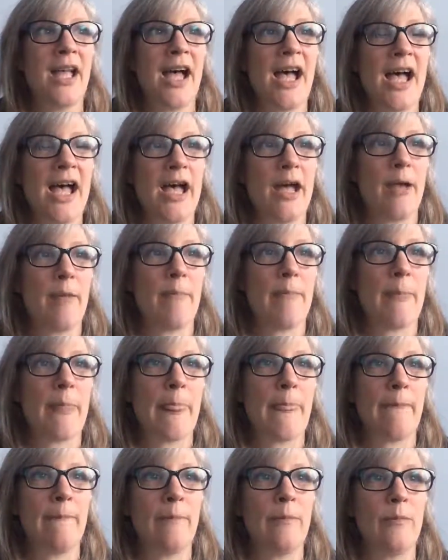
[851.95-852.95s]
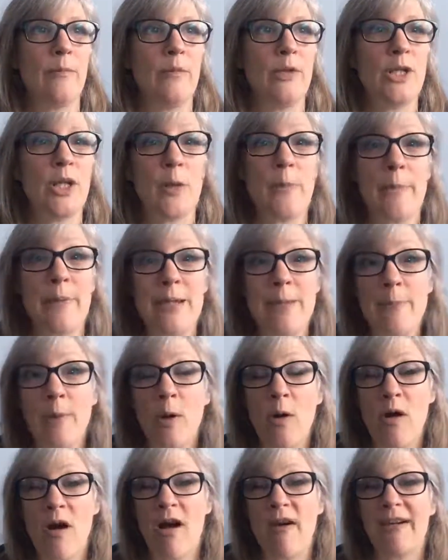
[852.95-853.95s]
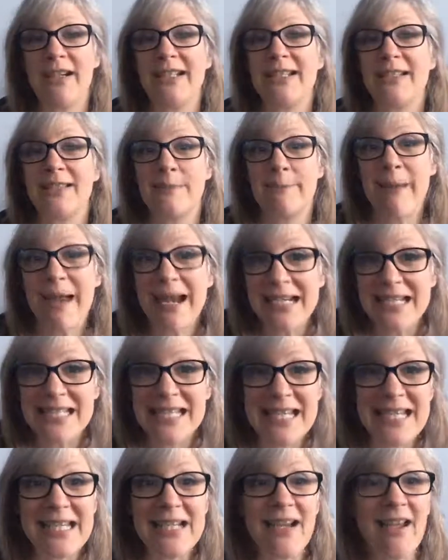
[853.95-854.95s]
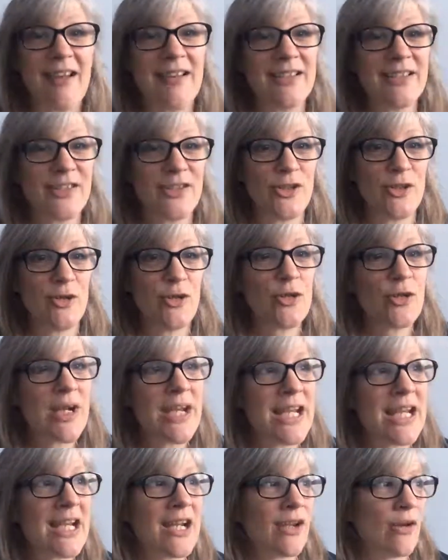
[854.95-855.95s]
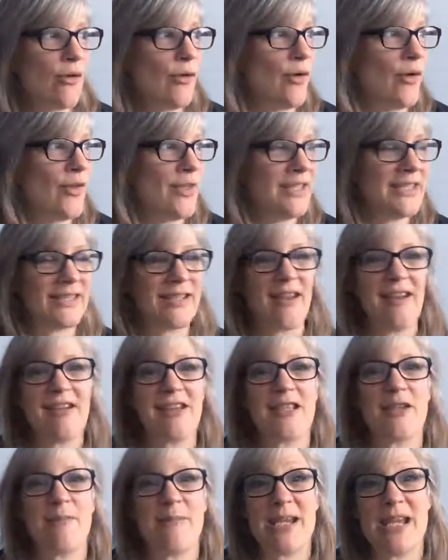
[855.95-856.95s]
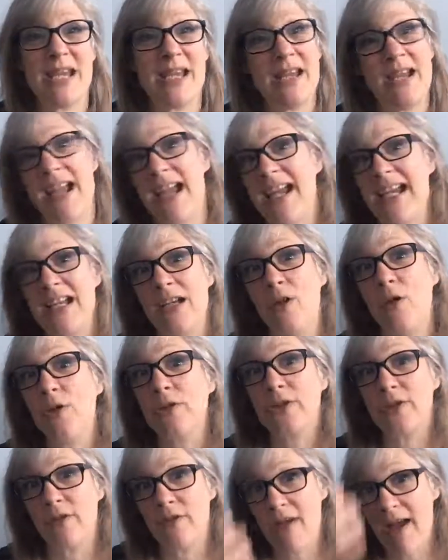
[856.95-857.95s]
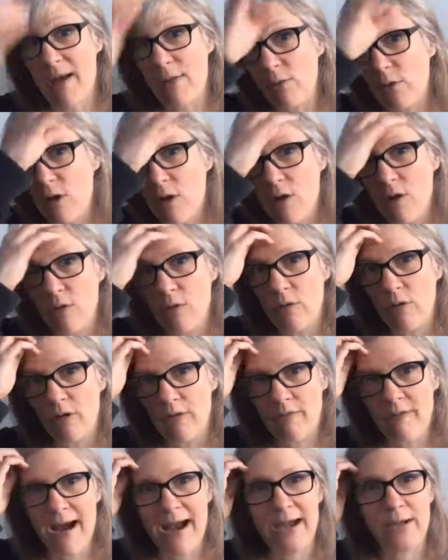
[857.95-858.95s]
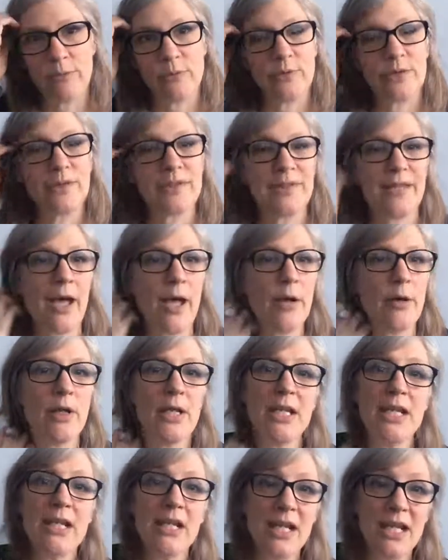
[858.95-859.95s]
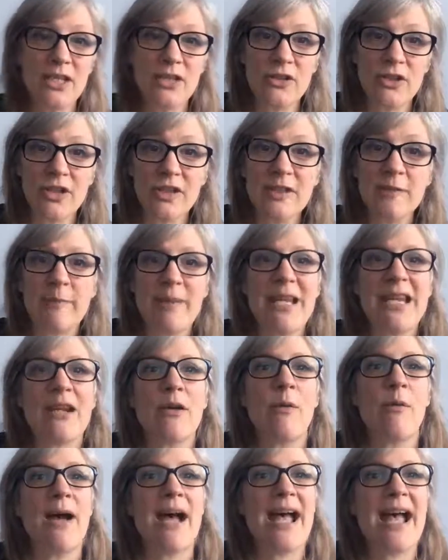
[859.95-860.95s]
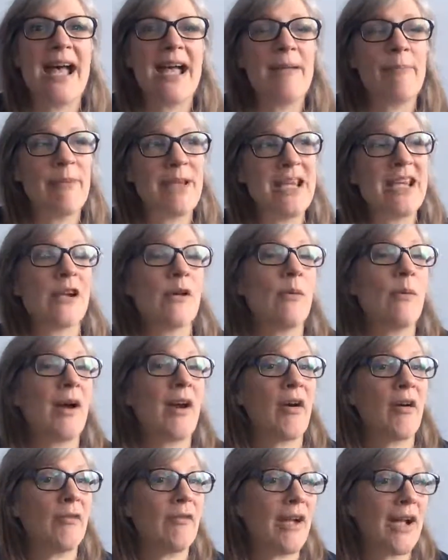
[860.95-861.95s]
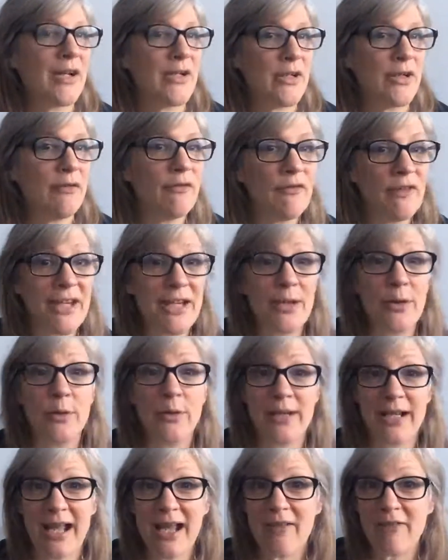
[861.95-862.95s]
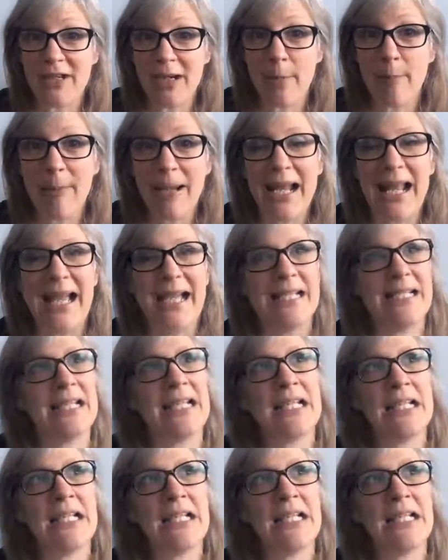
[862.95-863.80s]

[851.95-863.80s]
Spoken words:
you know, people are expecting us to drink, or there's going to be a lot of alcohol around. So it's just being aware of how you feel and having a plan.